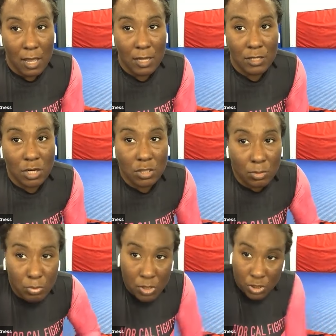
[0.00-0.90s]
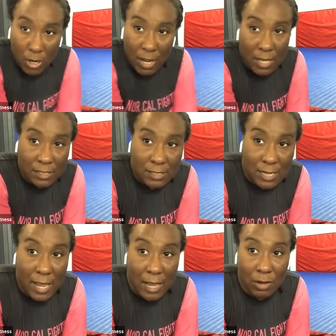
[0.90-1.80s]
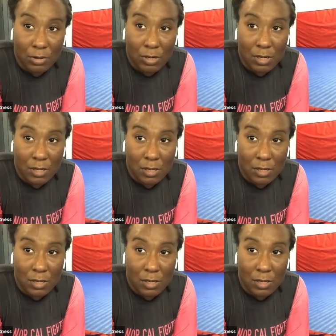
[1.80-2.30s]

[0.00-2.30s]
And start to push her hands down.